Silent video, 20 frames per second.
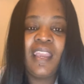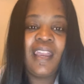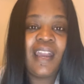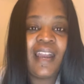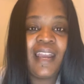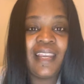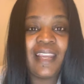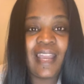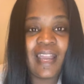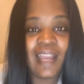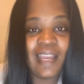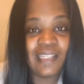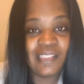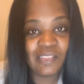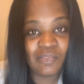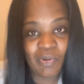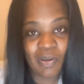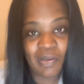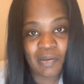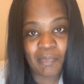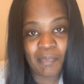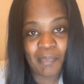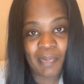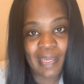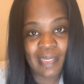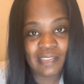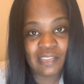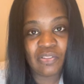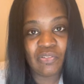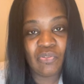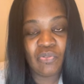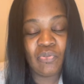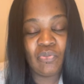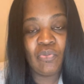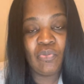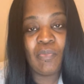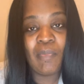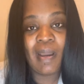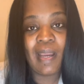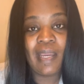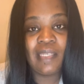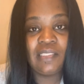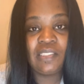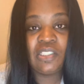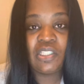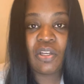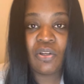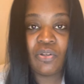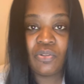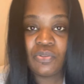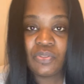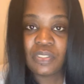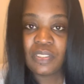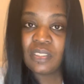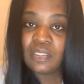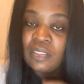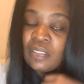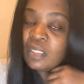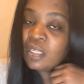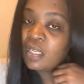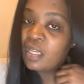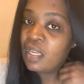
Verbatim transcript: Hi guys, welcome back to my Chosen